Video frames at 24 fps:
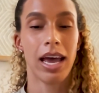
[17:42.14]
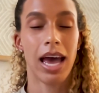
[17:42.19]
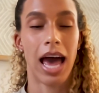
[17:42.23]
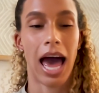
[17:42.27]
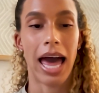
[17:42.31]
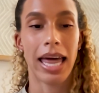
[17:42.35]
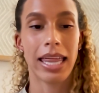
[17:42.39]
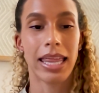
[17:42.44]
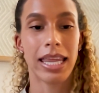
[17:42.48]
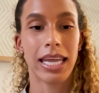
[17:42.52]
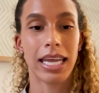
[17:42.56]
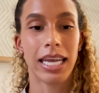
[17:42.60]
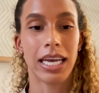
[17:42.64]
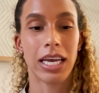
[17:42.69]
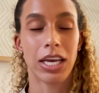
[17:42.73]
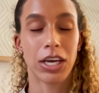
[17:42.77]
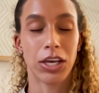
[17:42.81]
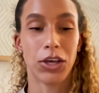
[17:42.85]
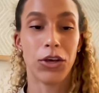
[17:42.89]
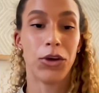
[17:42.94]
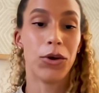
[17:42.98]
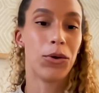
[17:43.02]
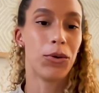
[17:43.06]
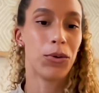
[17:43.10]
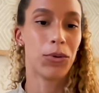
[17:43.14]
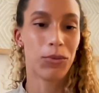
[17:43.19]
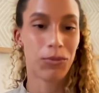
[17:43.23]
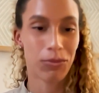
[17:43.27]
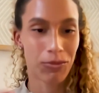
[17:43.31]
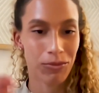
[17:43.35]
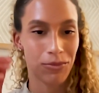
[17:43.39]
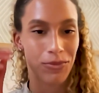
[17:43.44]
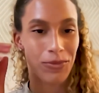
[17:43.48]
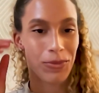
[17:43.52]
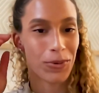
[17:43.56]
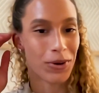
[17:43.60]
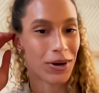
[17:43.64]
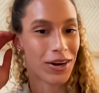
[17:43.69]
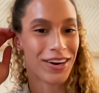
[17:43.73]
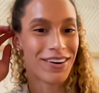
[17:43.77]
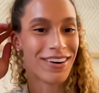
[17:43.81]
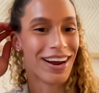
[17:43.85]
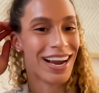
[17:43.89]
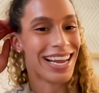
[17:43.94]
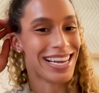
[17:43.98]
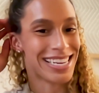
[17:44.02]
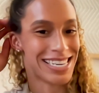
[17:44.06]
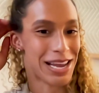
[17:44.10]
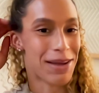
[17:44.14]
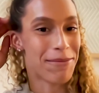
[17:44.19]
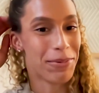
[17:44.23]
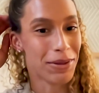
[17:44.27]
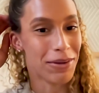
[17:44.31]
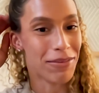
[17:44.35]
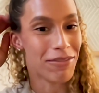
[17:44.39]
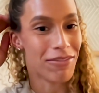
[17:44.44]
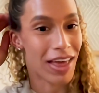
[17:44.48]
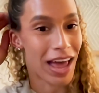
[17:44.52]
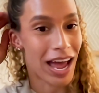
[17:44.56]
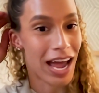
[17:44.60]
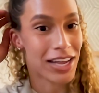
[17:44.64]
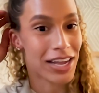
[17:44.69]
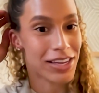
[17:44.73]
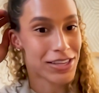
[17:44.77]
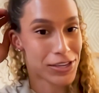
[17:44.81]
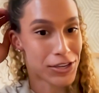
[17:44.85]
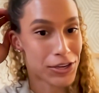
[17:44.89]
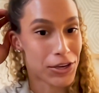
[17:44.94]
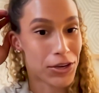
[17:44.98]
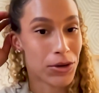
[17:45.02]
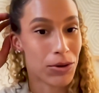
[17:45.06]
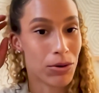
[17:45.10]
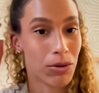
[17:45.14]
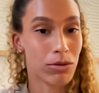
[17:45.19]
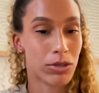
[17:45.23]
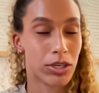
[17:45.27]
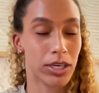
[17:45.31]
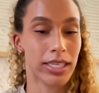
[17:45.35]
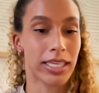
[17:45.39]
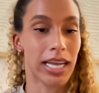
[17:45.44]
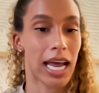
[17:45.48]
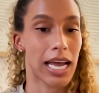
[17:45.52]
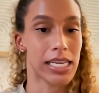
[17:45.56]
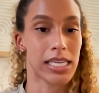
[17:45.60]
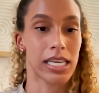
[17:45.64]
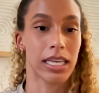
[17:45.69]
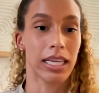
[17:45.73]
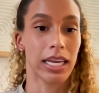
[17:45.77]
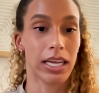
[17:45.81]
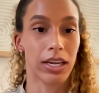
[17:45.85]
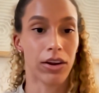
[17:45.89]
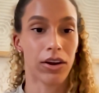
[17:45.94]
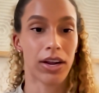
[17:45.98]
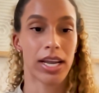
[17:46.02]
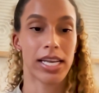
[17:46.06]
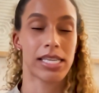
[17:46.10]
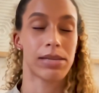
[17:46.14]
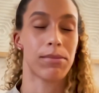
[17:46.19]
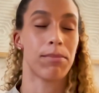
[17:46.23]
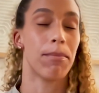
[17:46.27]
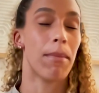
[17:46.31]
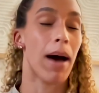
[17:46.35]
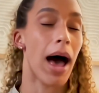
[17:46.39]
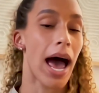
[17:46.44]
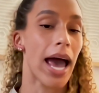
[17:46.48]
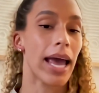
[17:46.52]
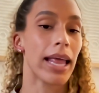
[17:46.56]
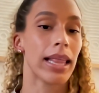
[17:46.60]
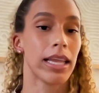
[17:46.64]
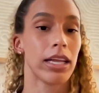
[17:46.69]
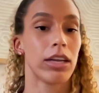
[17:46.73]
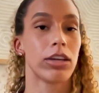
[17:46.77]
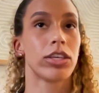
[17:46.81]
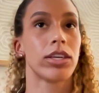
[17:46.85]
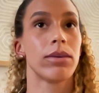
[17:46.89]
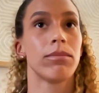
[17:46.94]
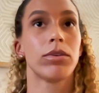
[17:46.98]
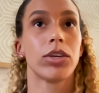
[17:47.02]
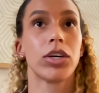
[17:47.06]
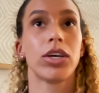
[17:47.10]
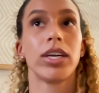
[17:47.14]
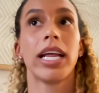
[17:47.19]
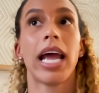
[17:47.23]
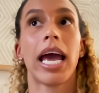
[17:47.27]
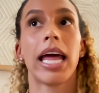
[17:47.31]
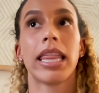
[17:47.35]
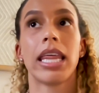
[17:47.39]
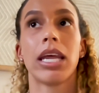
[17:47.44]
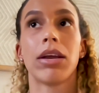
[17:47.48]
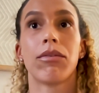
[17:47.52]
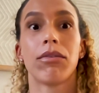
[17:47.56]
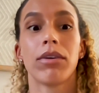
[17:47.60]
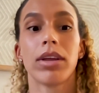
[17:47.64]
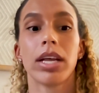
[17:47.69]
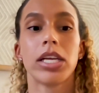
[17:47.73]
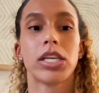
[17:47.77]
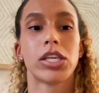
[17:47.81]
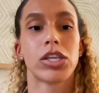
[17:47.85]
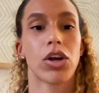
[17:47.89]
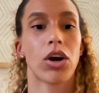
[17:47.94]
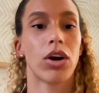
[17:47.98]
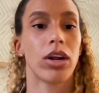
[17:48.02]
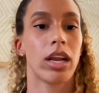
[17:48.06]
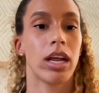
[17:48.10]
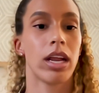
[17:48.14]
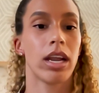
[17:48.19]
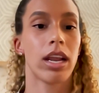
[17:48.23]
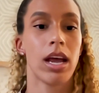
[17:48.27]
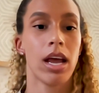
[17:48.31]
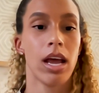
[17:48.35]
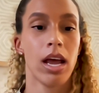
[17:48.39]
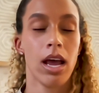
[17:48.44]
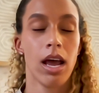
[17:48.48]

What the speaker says: I think you were a great example of that too, just as a leader, because my leadership journey, I think, really started